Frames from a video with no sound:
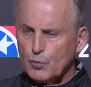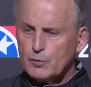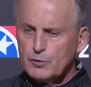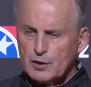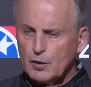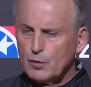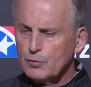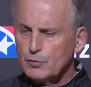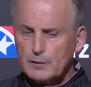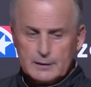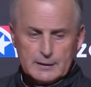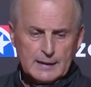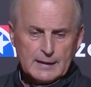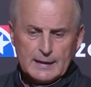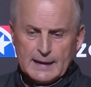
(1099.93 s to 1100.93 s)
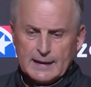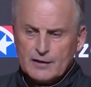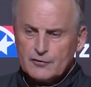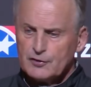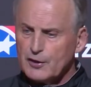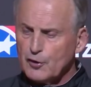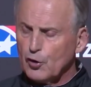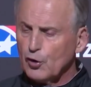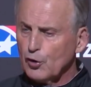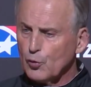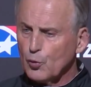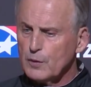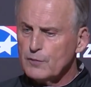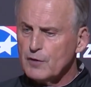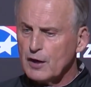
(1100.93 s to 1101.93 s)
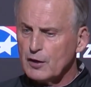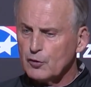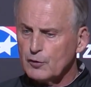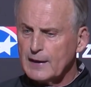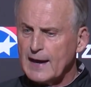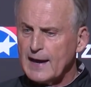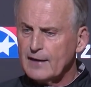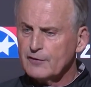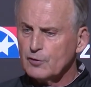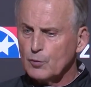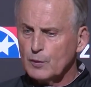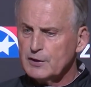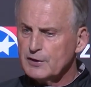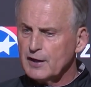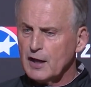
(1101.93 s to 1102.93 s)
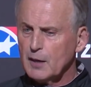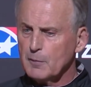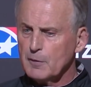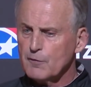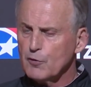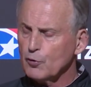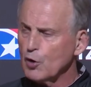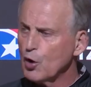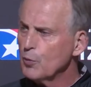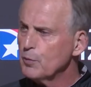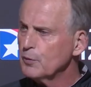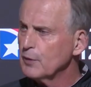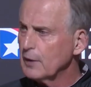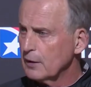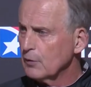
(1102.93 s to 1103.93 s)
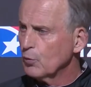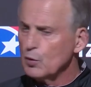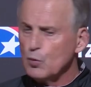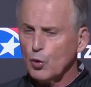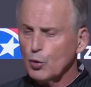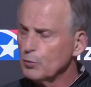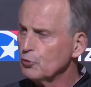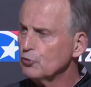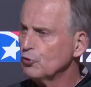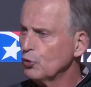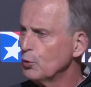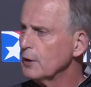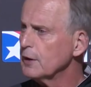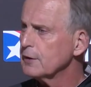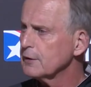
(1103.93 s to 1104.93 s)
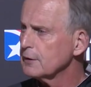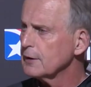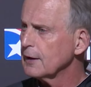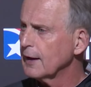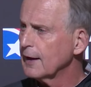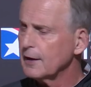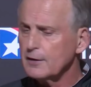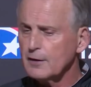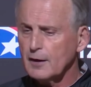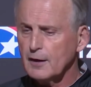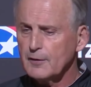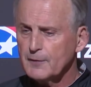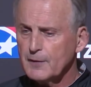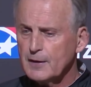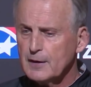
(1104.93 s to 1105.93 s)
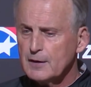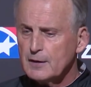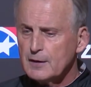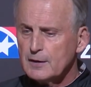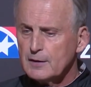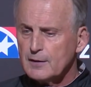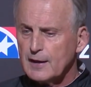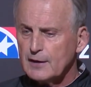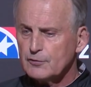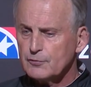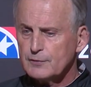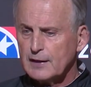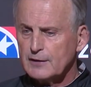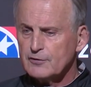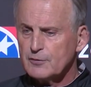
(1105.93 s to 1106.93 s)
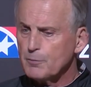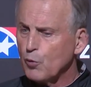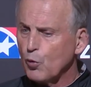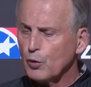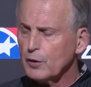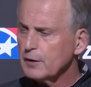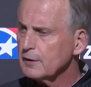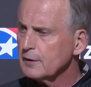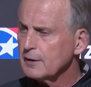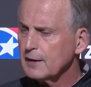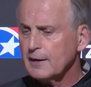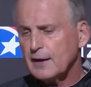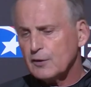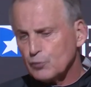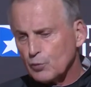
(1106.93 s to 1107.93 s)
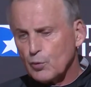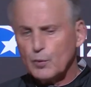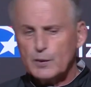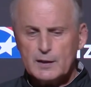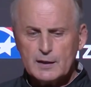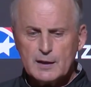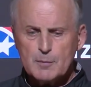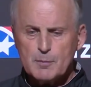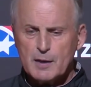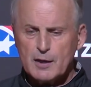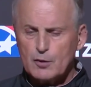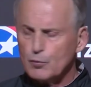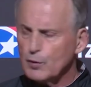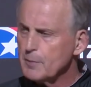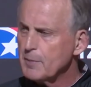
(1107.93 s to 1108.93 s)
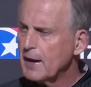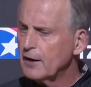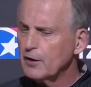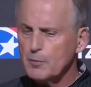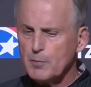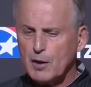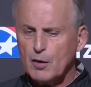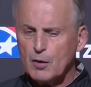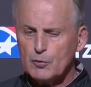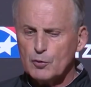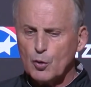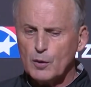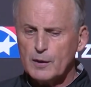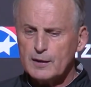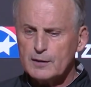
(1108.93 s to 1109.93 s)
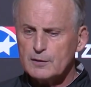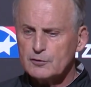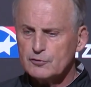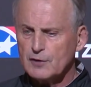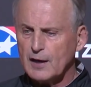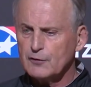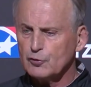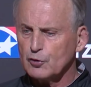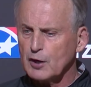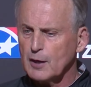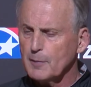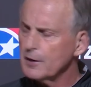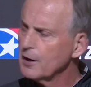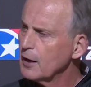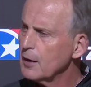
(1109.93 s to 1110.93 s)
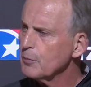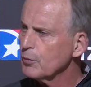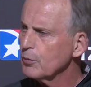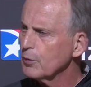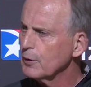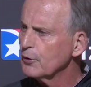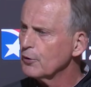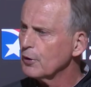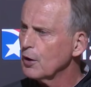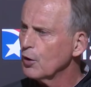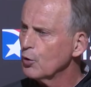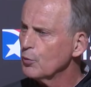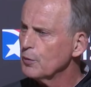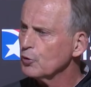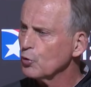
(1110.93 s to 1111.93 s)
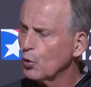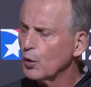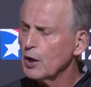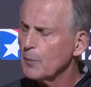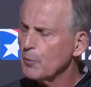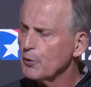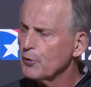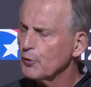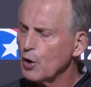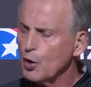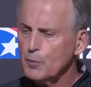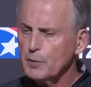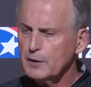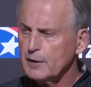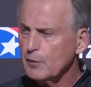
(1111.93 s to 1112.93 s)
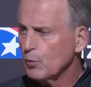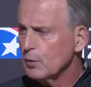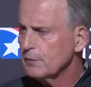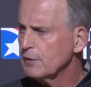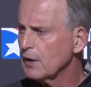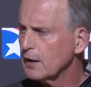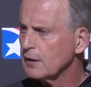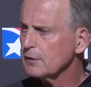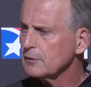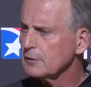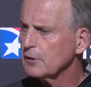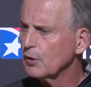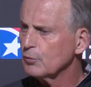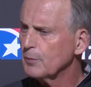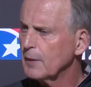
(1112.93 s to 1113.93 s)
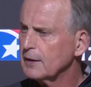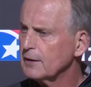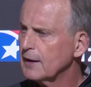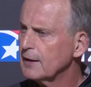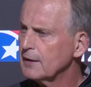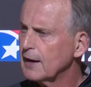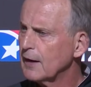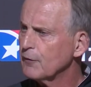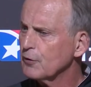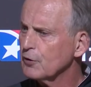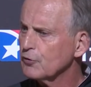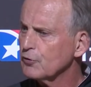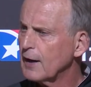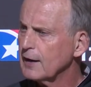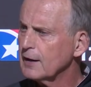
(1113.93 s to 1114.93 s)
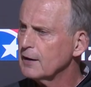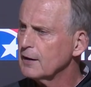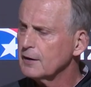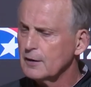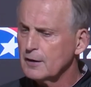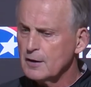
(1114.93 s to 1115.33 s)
you know, like I said earlier, we've got guys that we tell them if they're open, we want them to shoot it, and uh, that's that's important, and that's where we can get better rebounding the ball, knowing that shots are coming up when they're open, going up when they're open, and we've got to go make that effort to try to get a,